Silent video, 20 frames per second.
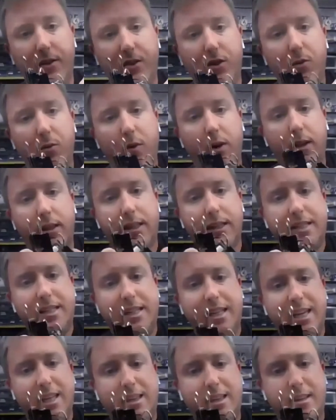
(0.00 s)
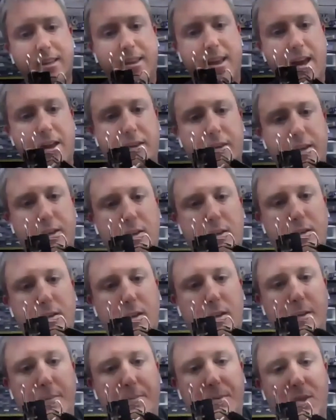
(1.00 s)
is you want the teeth of the alligator
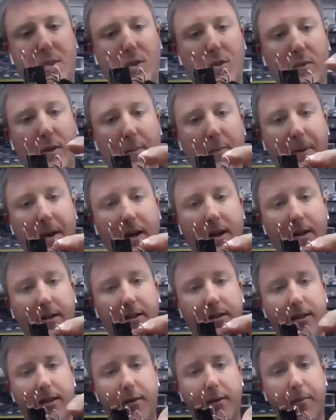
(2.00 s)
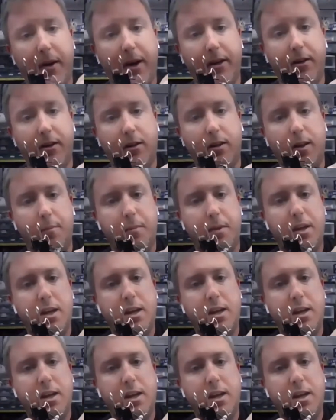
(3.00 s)
clip to grip onto the binder clip.